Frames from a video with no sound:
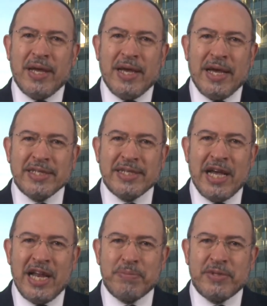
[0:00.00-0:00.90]
has
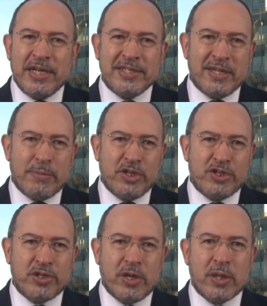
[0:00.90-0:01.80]
helped
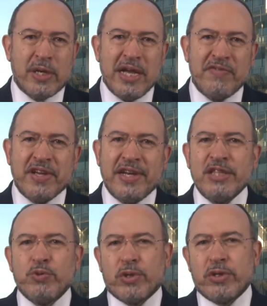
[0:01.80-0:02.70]
establish a thriving
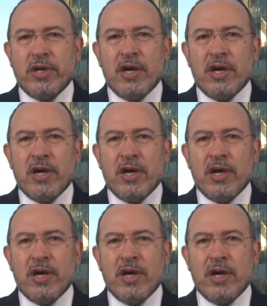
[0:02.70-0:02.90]
network